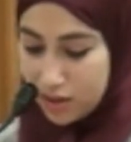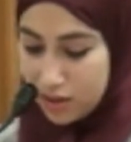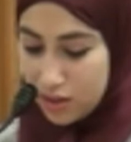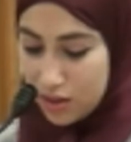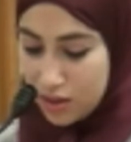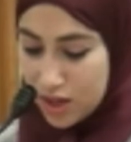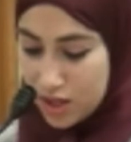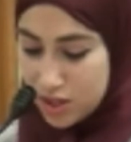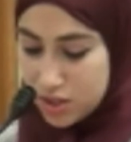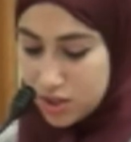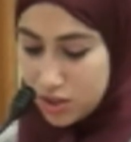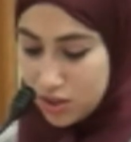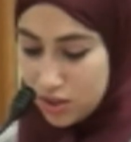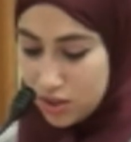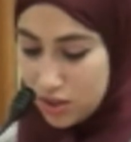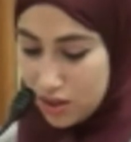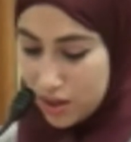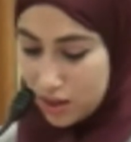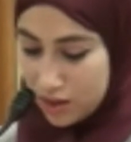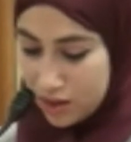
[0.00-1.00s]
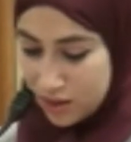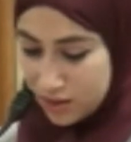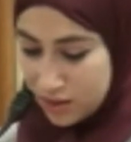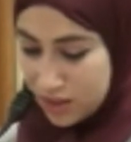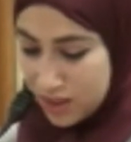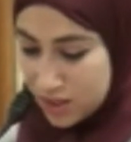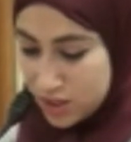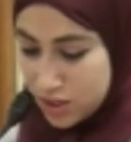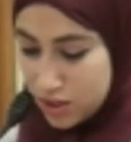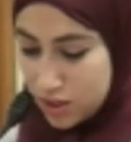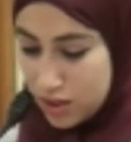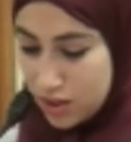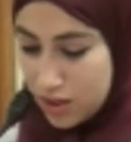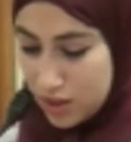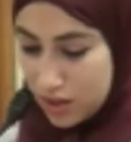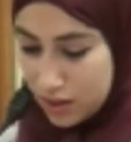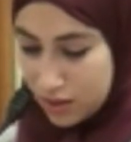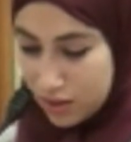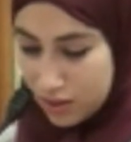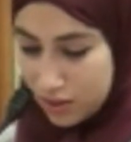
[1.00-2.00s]
National
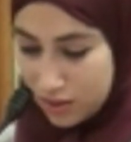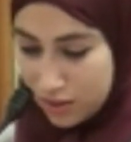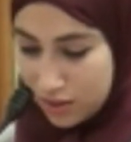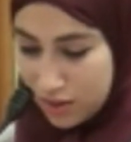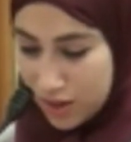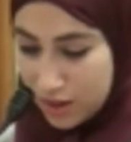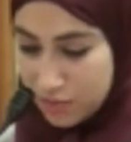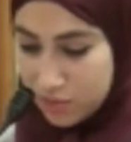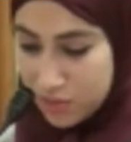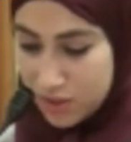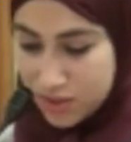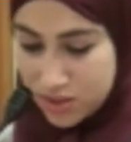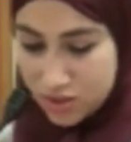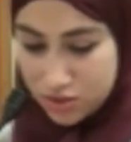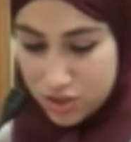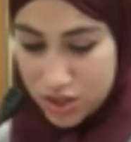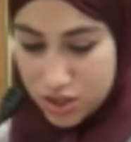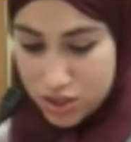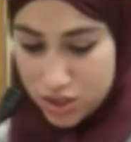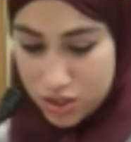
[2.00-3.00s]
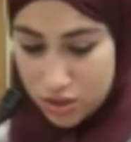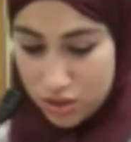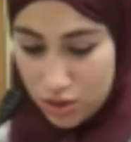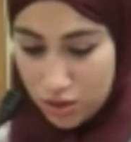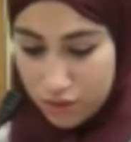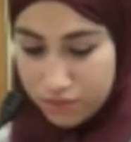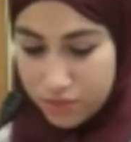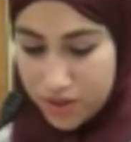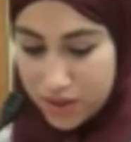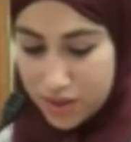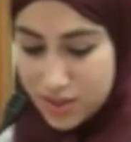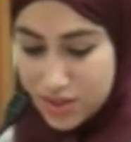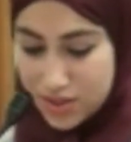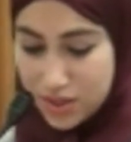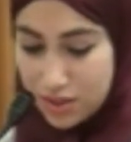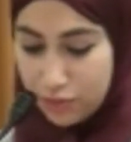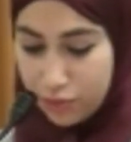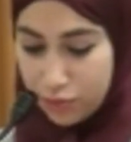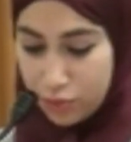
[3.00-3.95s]
Administration of Medicine,